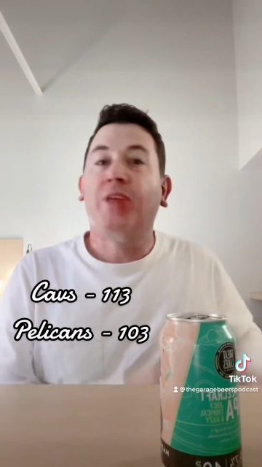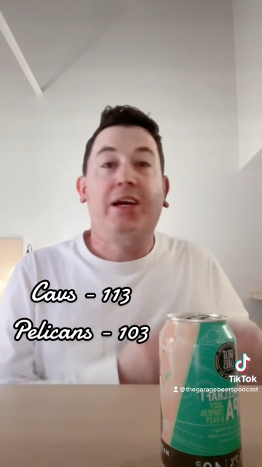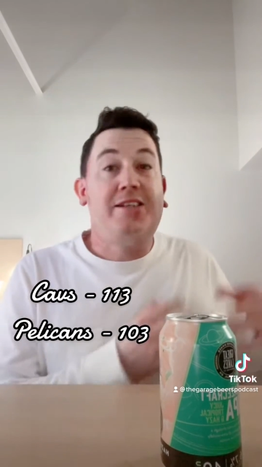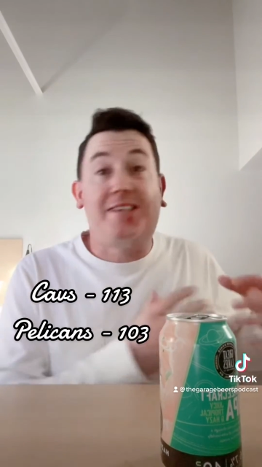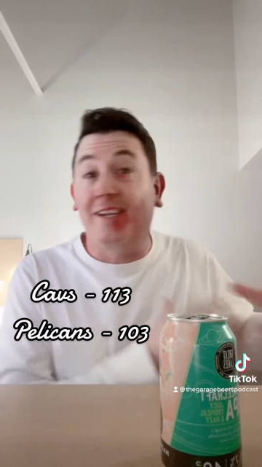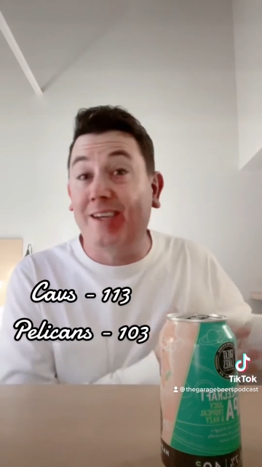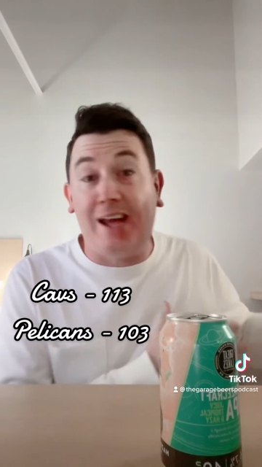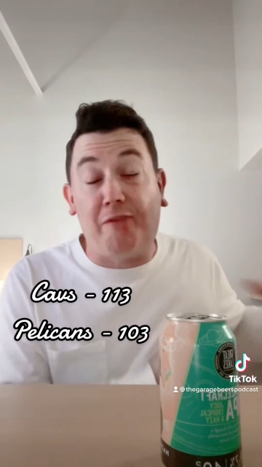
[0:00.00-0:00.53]

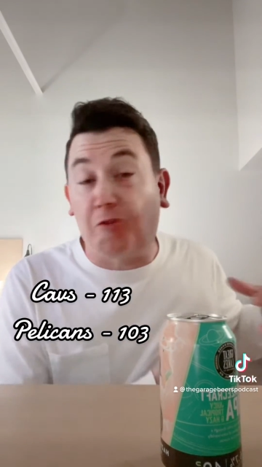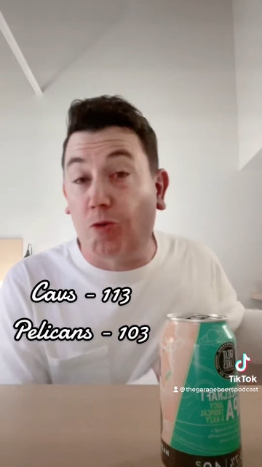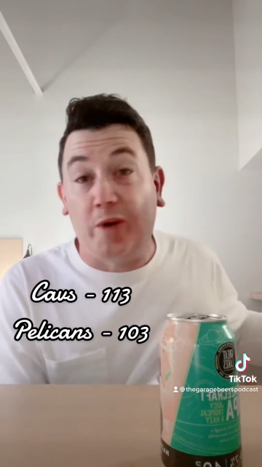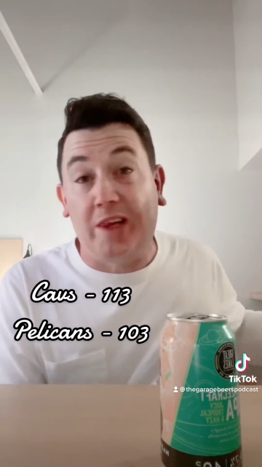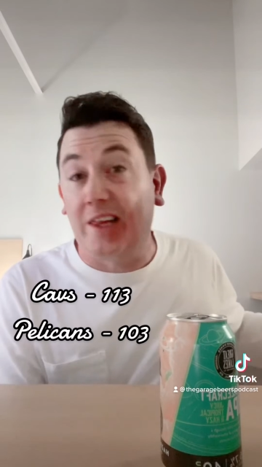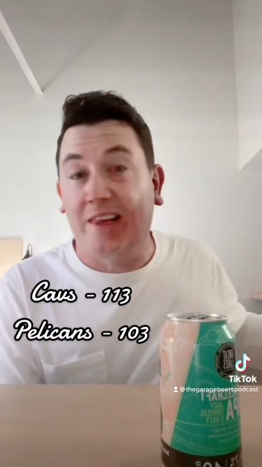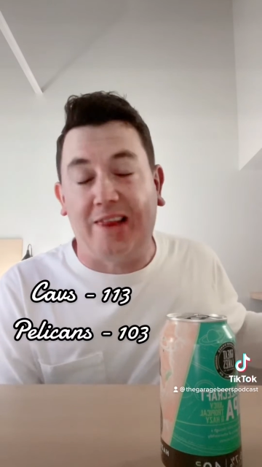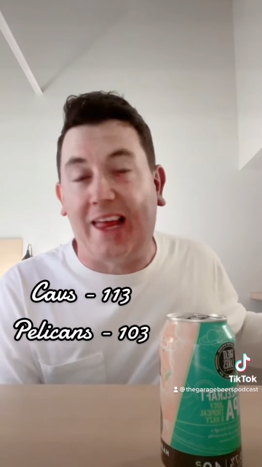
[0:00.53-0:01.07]
to never
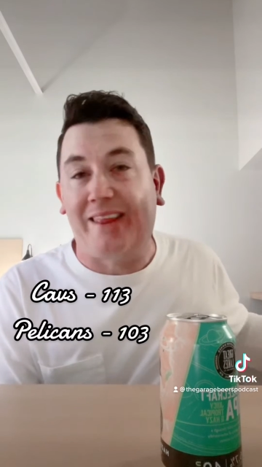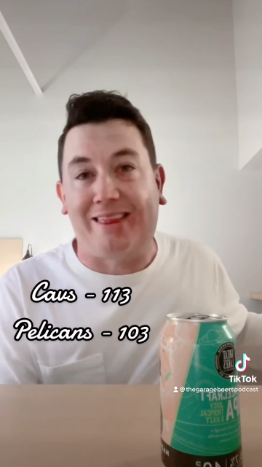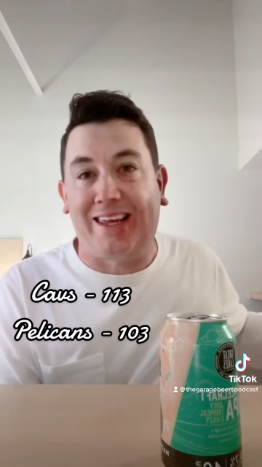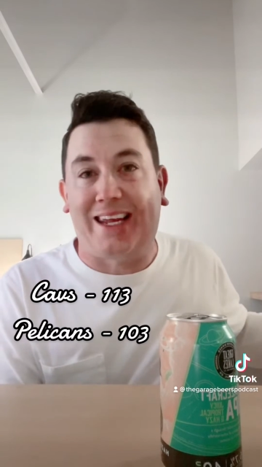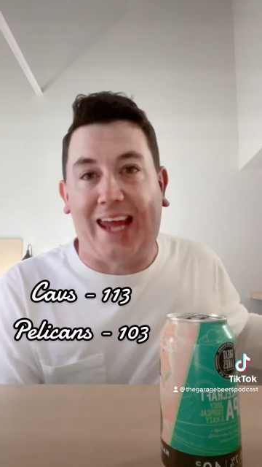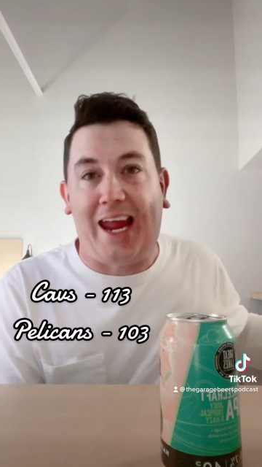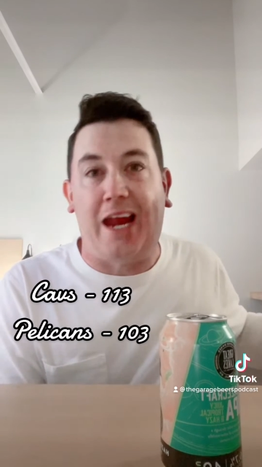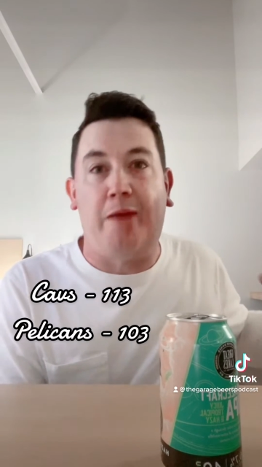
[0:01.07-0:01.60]
really let the
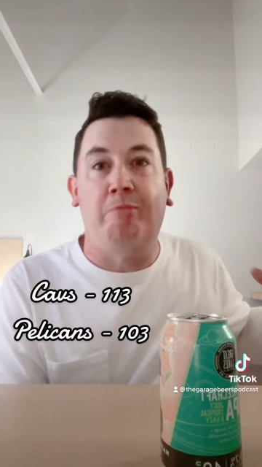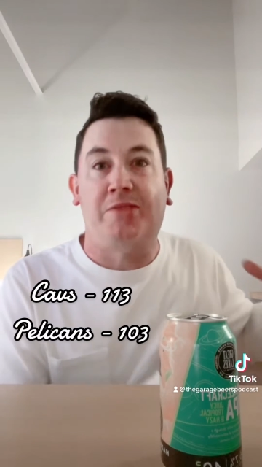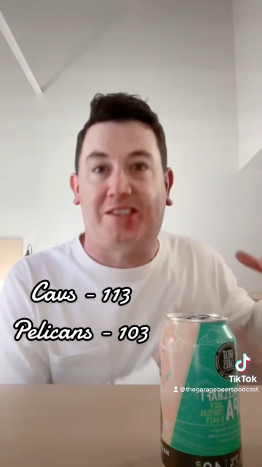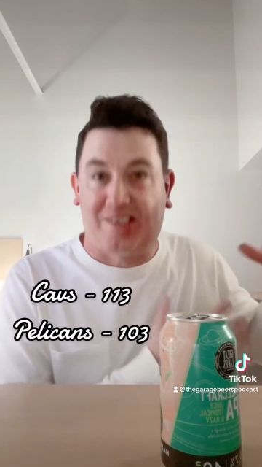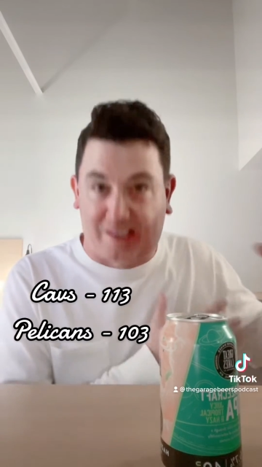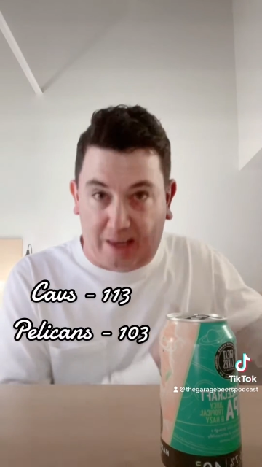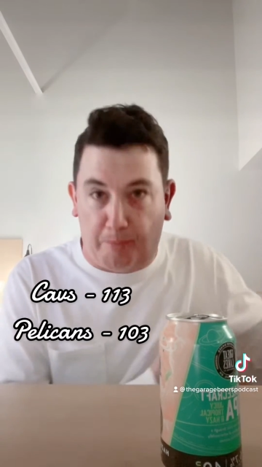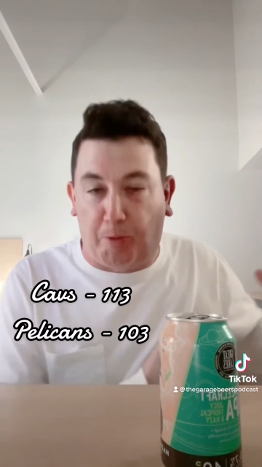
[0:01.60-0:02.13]
game
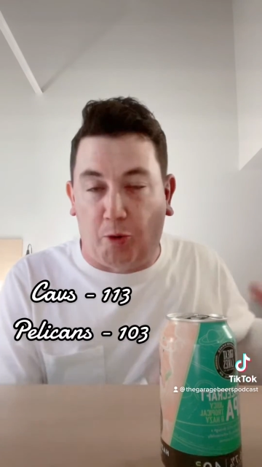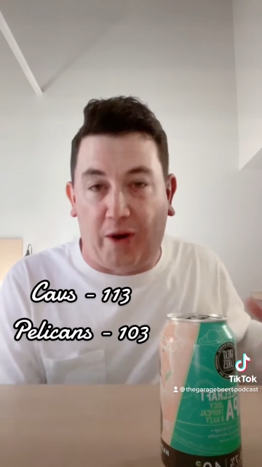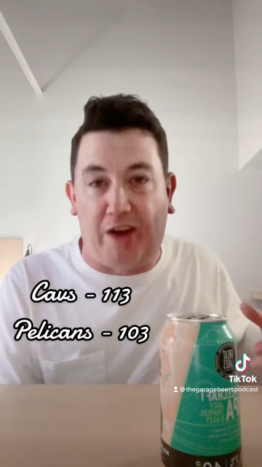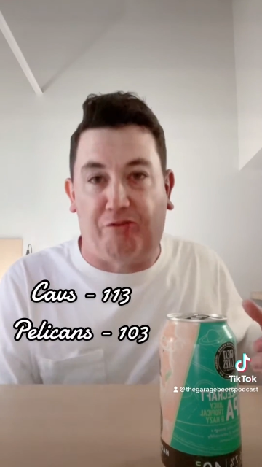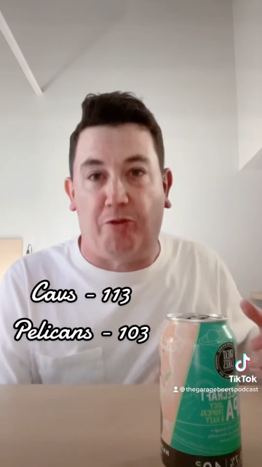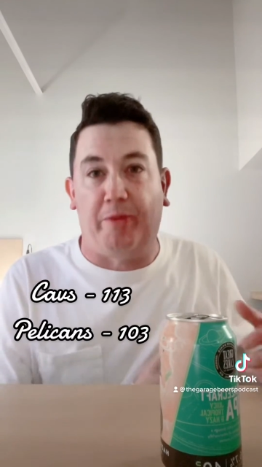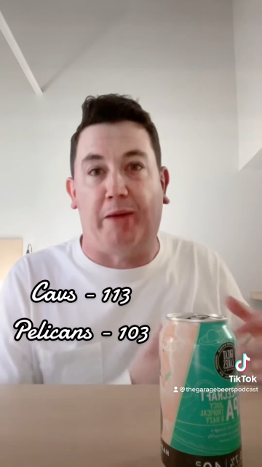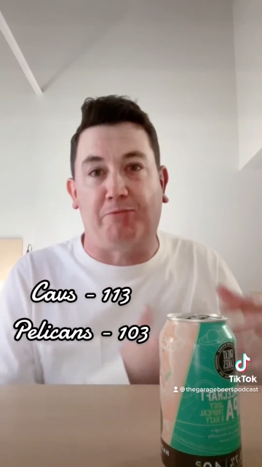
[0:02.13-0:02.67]
slip away from them.